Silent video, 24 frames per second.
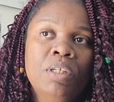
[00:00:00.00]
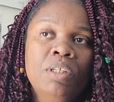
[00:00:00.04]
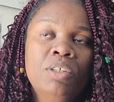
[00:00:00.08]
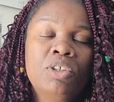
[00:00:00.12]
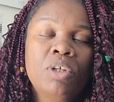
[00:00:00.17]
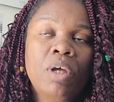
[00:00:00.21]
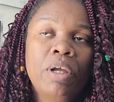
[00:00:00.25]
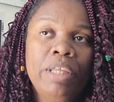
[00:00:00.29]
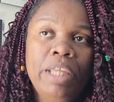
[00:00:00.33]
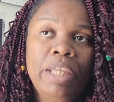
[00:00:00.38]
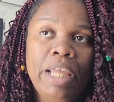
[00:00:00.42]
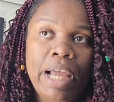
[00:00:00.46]

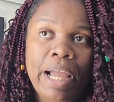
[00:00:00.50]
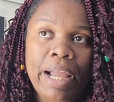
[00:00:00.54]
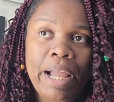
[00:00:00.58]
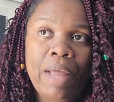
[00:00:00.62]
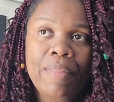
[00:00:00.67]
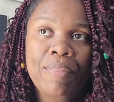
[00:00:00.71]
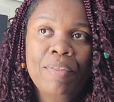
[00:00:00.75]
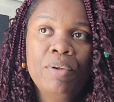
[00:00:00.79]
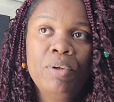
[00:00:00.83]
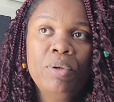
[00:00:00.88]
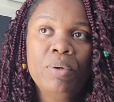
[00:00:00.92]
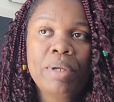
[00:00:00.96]
so yeah, I
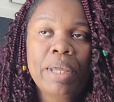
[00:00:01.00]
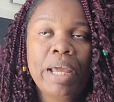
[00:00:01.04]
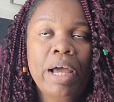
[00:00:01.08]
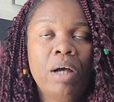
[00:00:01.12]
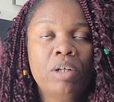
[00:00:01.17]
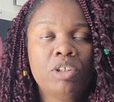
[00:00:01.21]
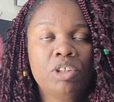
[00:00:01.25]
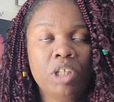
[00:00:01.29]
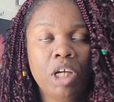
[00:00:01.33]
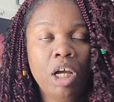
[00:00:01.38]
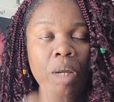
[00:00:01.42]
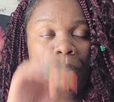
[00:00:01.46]
got the new
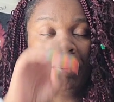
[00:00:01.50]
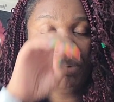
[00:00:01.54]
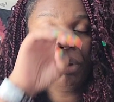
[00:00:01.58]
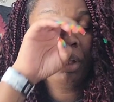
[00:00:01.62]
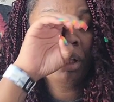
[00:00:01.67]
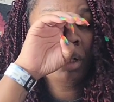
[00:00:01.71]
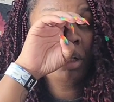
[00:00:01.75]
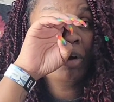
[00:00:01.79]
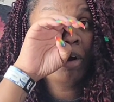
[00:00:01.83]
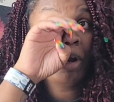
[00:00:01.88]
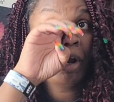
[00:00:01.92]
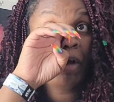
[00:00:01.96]
couch up in the
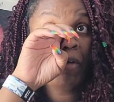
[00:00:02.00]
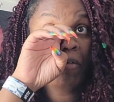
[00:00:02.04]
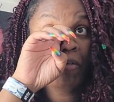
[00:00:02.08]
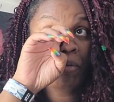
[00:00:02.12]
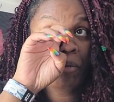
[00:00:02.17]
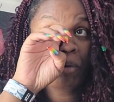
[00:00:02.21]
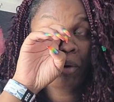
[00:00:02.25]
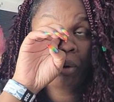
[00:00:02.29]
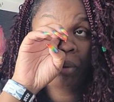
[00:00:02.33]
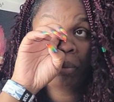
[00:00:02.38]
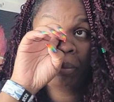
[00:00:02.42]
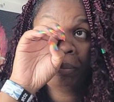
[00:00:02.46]
craft
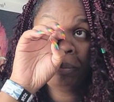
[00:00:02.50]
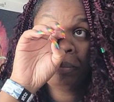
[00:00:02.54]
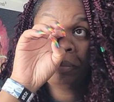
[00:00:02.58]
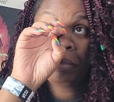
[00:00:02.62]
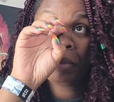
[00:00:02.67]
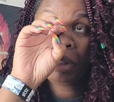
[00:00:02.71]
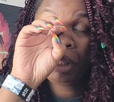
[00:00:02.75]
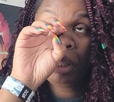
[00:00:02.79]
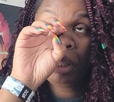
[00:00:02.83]
room.